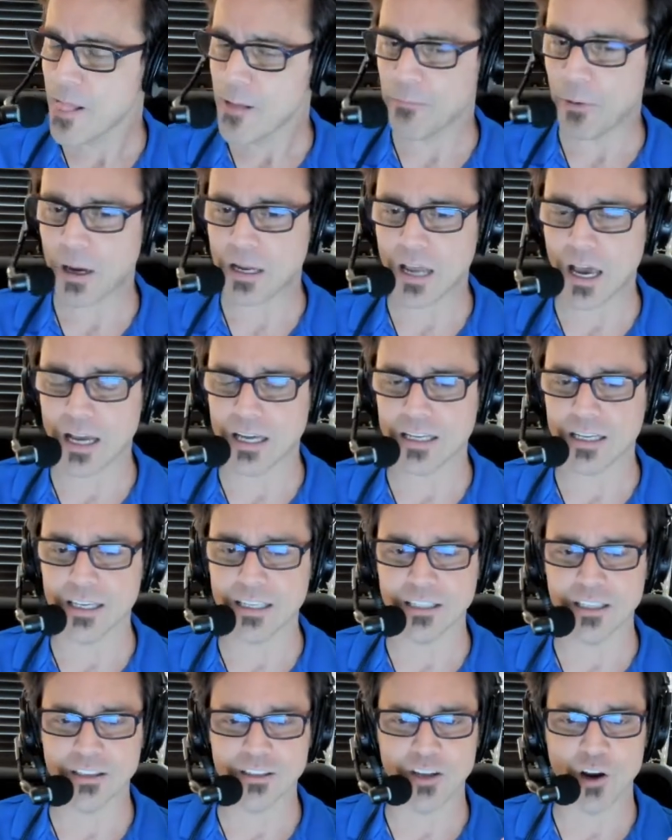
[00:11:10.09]
But uh,
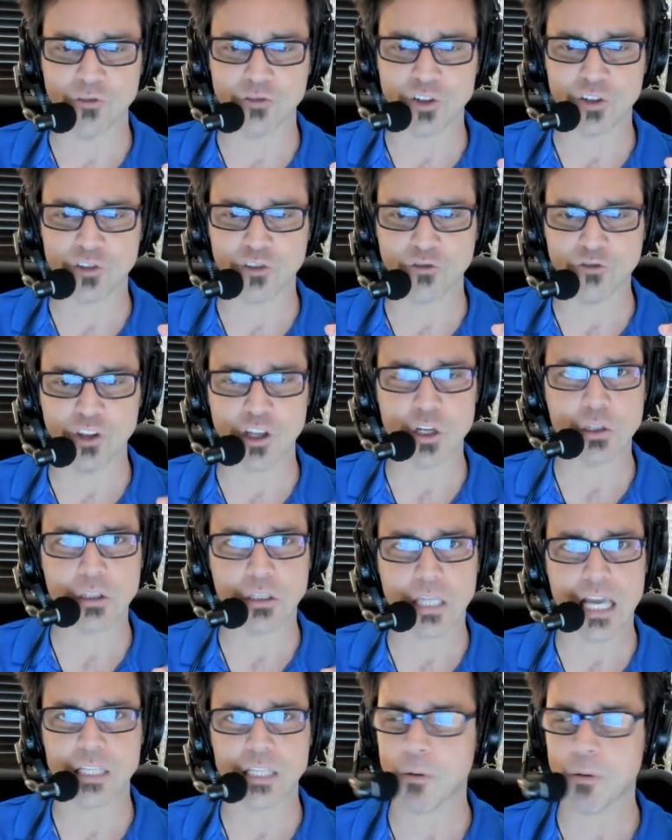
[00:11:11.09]
you know, just little
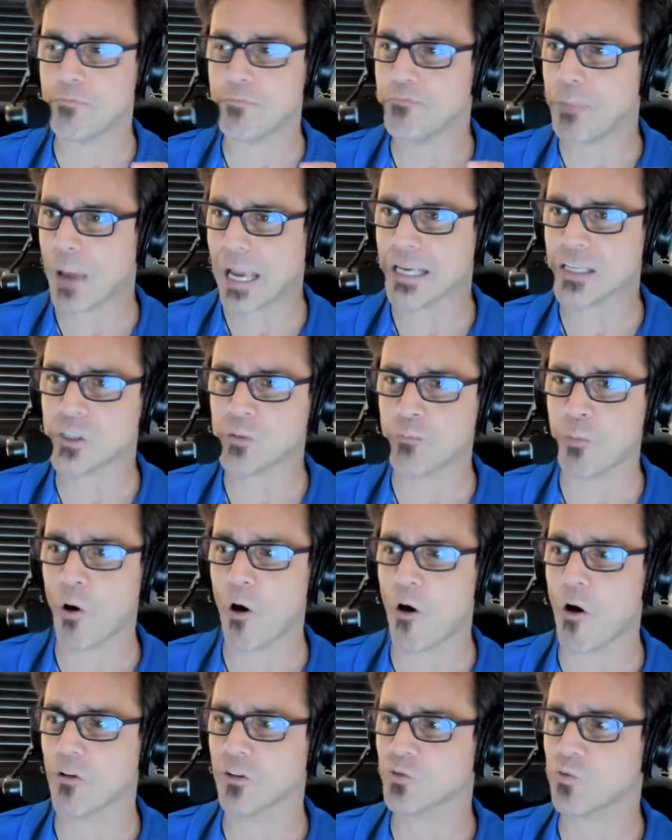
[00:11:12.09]
things. But
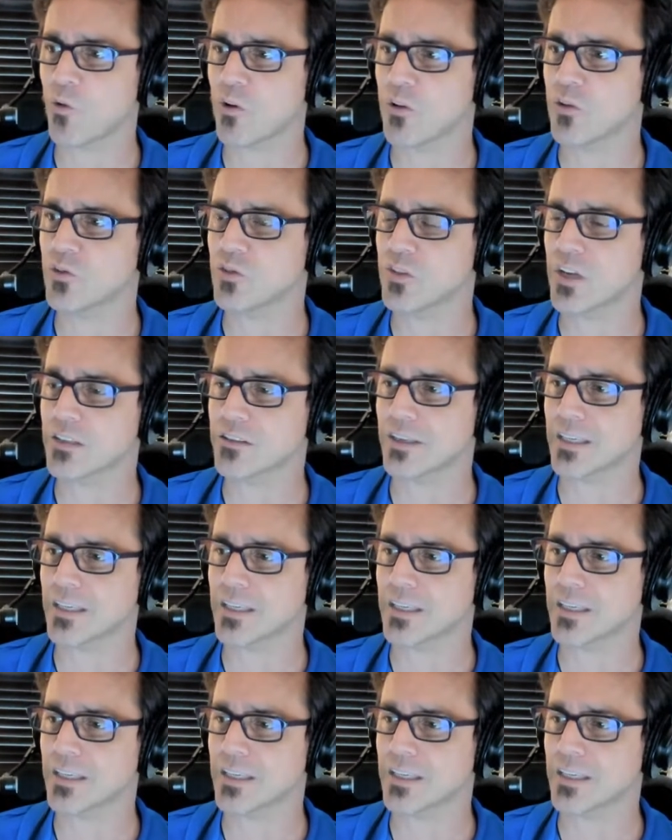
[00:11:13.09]
baseball is one of those things.